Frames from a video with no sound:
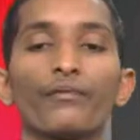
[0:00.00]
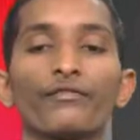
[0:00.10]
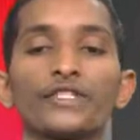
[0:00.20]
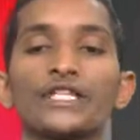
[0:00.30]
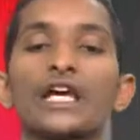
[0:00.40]

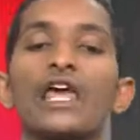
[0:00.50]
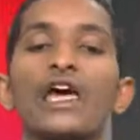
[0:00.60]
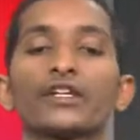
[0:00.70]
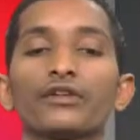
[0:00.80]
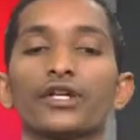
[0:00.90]
physical
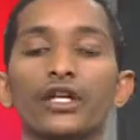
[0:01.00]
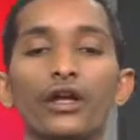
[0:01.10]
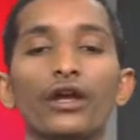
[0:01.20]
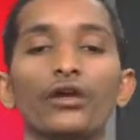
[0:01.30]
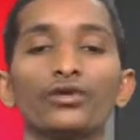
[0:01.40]

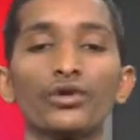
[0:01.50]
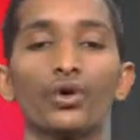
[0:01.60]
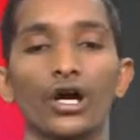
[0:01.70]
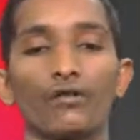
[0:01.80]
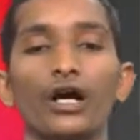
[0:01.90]
activity
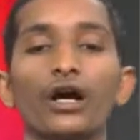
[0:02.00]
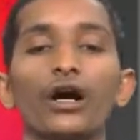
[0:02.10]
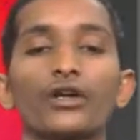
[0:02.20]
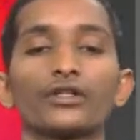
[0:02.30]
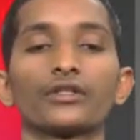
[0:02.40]
to our
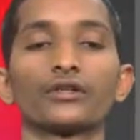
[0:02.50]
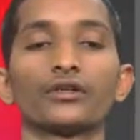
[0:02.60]
heart